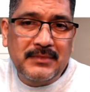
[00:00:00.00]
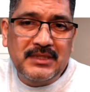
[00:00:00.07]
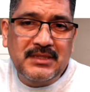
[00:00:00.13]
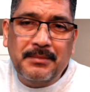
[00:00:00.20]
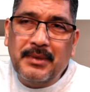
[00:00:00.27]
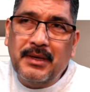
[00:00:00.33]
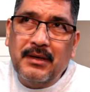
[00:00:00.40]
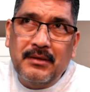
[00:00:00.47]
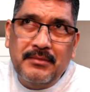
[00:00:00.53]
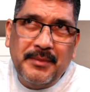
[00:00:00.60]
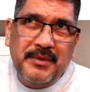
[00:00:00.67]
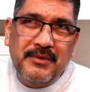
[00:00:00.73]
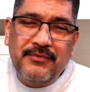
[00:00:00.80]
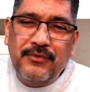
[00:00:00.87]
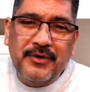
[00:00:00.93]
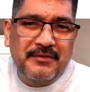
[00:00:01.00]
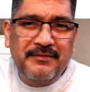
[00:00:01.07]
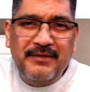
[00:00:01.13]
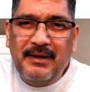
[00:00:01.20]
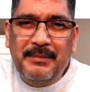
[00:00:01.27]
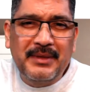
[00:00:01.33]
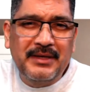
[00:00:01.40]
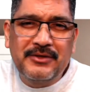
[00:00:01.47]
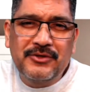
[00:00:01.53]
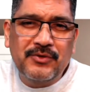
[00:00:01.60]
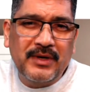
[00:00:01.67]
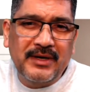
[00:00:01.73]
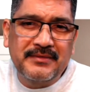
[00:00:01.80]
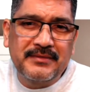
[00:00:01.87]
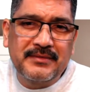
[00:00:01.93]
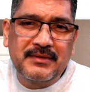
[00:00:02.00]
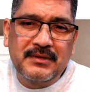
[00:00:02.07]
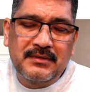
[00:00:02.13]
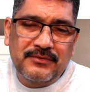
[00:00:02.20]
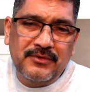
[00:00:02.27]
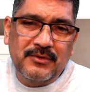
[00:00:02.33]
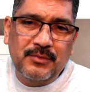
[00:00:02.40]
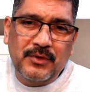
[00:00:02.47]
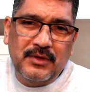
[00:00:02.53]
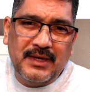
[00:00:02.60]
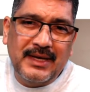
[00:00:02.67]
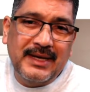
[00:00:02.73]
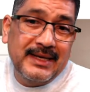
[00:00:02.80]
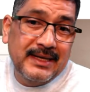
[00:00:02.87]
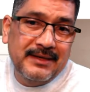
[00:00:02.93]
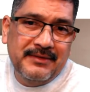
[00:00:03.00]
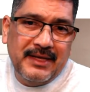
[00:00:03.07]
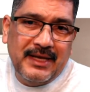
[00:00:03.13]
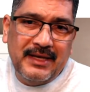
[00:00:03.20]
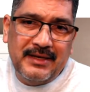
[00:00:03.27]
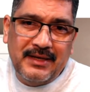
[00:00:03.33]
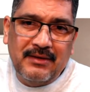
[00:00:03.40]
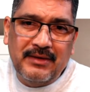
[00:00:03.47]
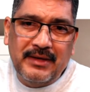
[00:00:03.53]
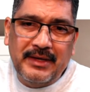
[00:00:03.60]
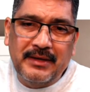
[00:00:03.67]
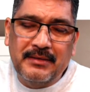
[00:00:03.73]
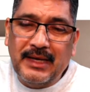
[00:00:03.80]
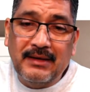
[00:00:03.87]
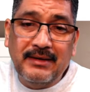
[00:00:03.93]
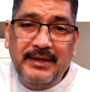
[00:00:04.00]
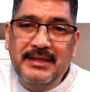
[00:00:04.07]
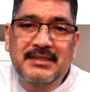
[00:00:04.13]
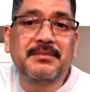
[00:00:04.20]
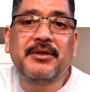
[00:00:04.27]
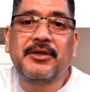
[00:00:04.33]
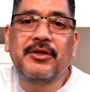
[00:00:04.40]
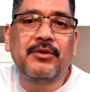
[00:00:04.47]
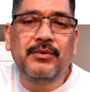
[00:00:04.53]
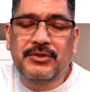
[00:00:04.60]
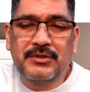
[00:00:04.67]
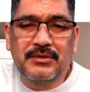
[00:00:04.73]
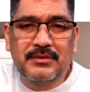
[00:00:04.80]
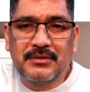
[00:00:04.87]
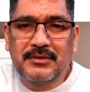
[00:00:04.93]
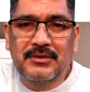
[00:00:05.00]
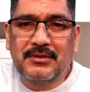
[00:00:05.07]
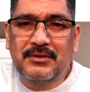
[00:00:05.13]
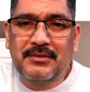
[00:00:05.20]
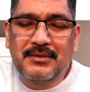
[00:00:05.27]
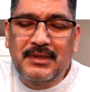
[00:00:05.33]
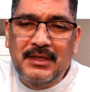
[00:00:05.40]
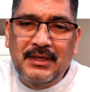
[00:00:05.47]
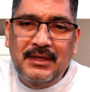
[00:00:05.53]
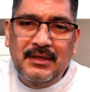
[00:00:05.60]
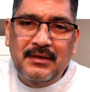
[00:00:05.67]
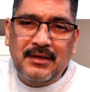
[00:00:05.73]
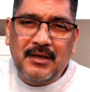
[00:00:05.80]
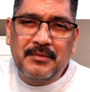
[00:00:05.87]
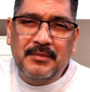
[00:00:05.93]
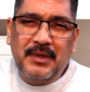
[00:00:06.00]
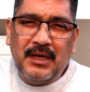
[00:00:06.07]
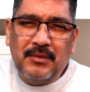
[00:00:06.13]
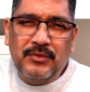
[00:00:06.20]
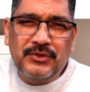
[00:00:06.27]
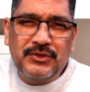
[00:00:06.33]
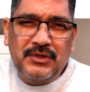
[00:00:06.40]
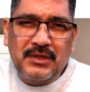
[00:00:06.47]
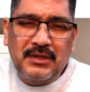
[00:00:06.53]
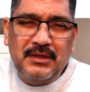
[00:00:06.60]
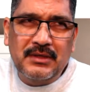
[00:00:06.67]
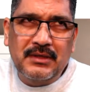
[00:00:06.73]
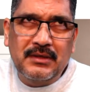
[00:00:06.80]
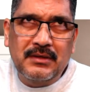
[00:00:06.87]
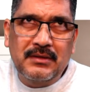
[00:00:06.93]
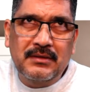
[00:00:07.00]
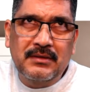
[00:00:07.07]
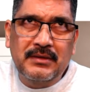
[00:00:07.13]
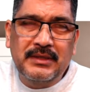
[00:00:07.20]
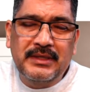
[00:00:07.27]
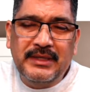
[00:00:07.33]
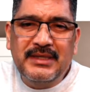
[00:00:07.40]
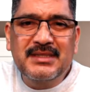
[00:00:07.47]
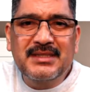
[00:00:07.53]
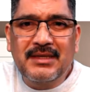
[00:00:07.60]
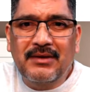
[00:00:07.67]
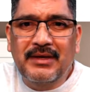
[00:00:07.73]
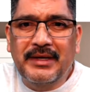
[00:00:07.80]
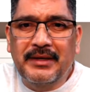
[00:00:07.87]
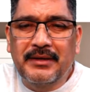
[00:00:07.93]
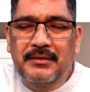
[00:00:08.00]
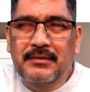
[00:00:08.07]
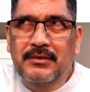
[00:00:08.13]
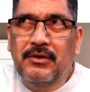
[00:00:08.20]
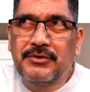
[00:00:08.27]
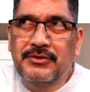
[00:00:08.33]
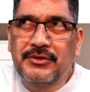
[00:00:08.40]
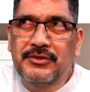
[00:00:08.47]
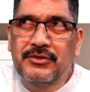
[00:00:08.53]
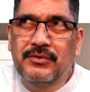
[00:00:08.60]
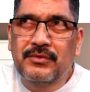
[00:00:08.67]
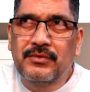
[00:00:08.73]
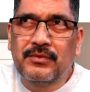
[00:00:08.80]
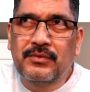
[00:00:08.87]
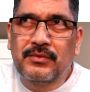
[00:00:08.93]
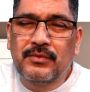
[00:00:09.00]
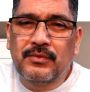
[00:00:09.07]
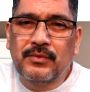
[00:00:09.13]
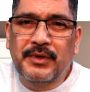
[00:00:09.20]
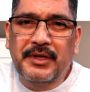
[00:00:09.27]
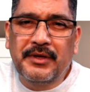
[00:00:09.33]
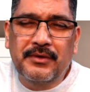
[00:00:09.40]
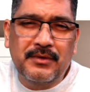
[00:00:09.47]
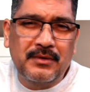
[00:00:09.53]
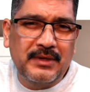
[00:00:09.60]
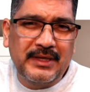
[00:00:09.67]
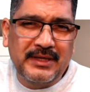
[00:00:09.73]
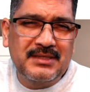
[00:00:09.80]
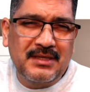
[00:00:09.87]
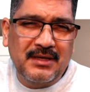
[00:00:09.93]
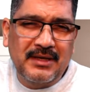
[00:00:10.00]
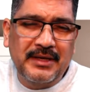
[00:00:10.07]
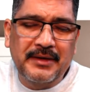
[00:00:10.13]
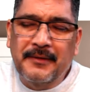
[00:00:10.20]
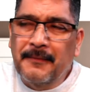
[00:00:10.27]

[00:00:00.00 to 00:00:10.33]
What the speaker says: about maybe 45-minute drive from where I lived at in LA. LA is huge, so I was in East LA, closer to Whittier, like East LA.